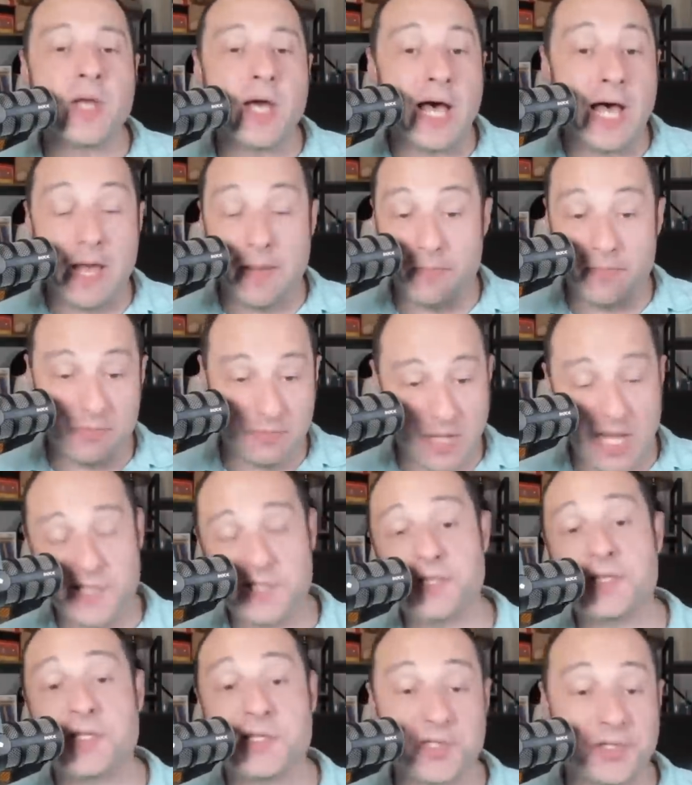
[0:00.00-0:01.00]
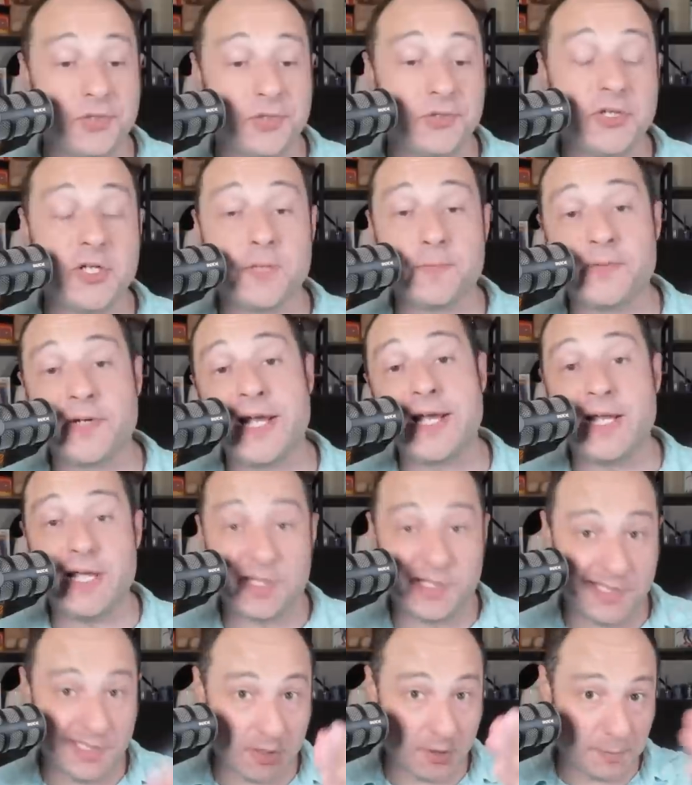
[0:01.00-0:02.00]
Um, I said this earlier, Brett. It
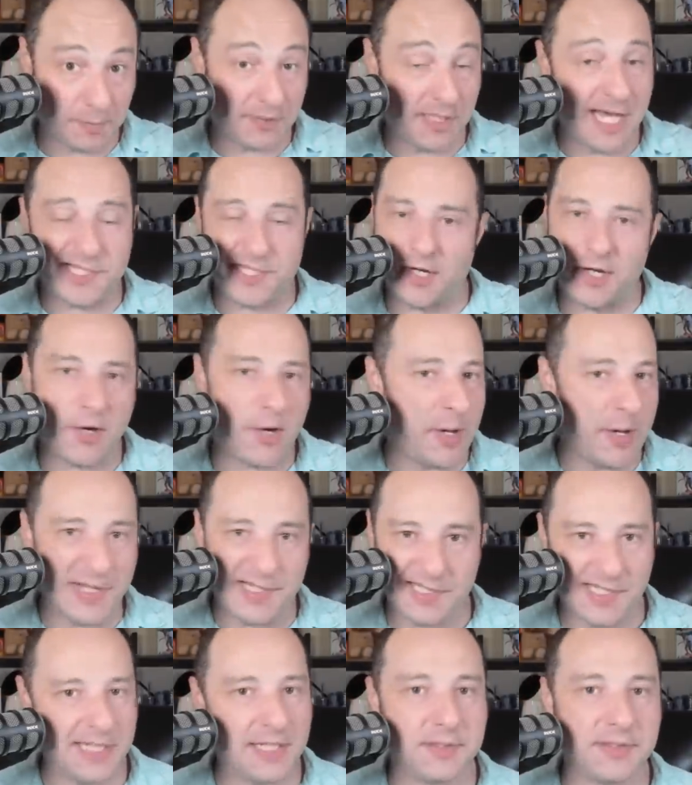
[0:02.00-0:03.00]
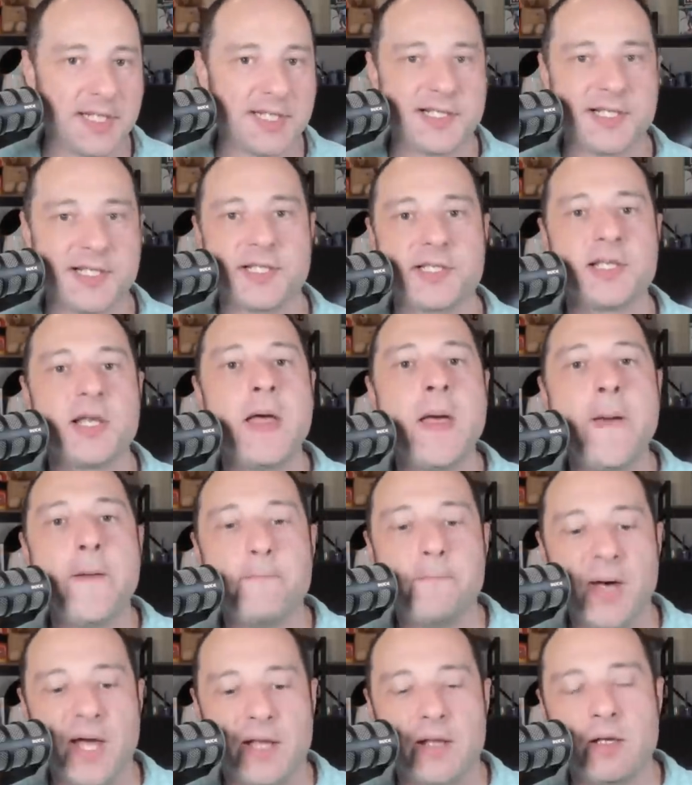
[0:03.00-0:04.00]
still applies. I don't know how NCL does this,
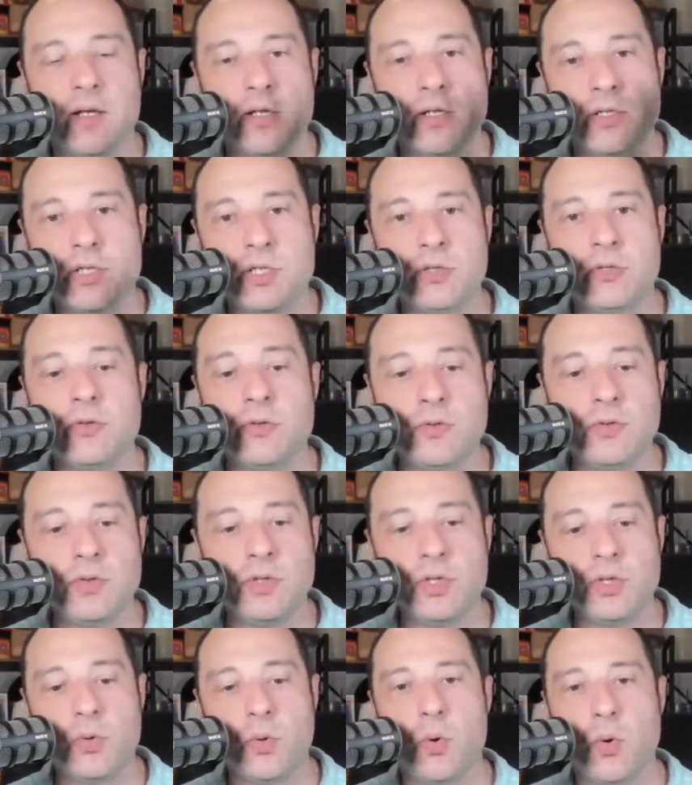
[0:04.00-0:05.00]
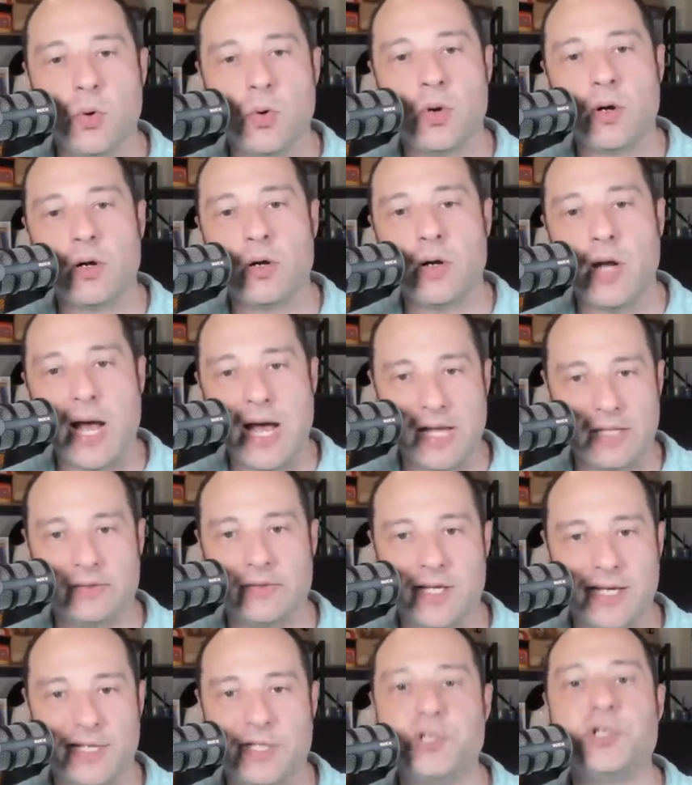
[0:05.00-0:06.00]
but do your
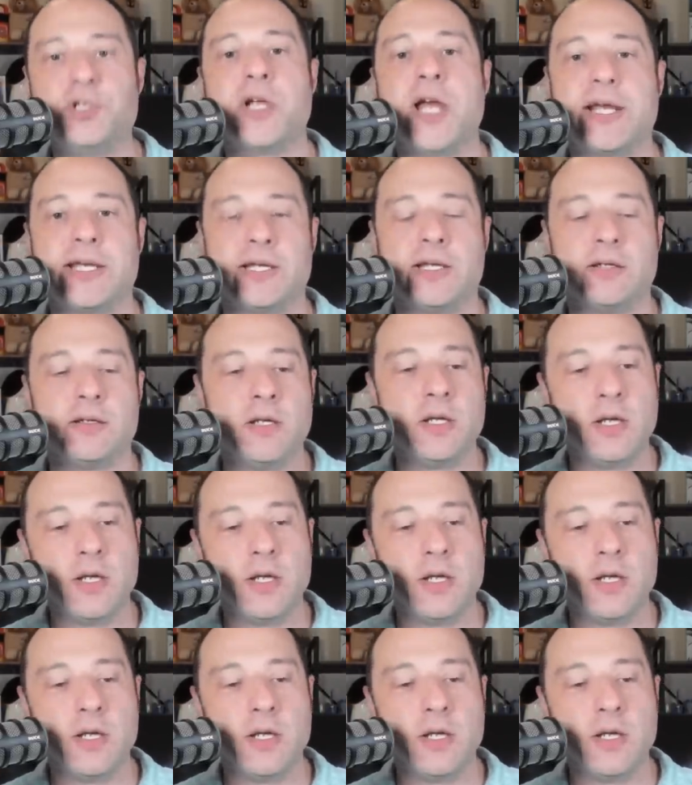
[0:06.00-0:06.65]
online check-in.